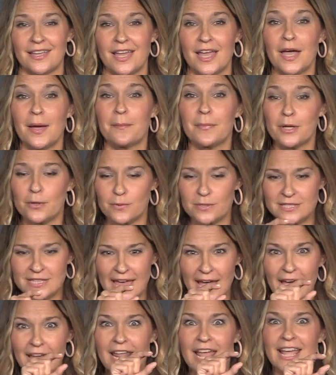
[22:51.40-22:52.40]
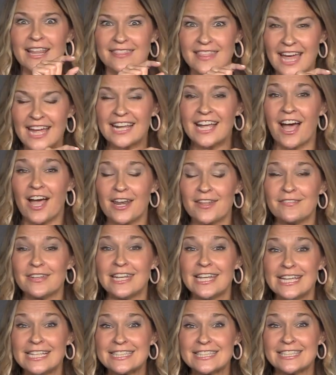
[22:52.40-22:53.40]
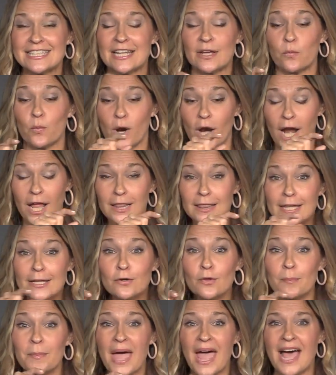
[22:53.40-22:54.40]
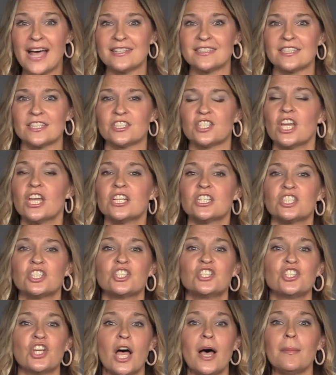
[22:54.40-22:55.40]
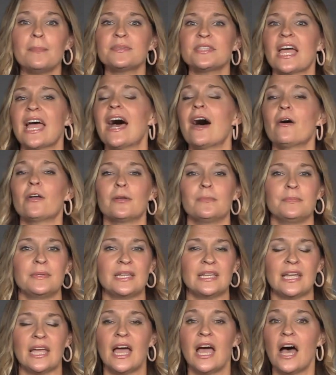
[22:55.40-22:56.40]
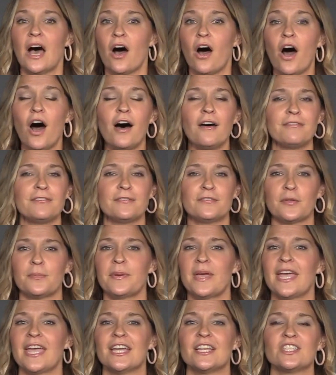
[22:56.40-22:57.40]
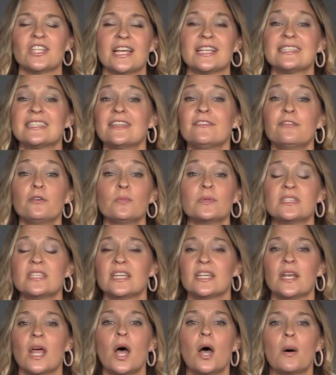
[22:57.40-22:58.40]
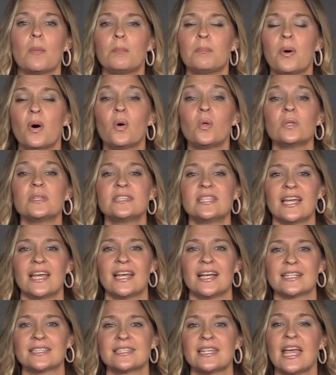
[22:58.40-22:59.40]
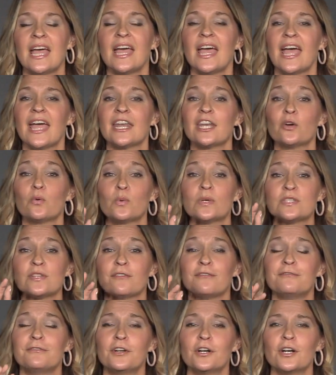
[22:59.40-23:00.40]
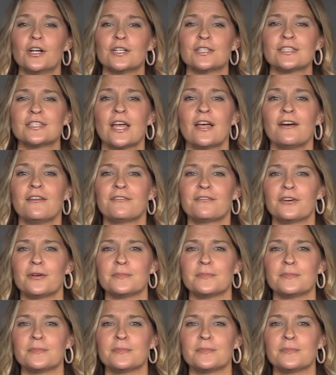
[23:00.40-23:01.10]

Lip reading: But it was that kind of an incident where a little passage jumped out at me off of the page as if it was in bold text, and it was a verse from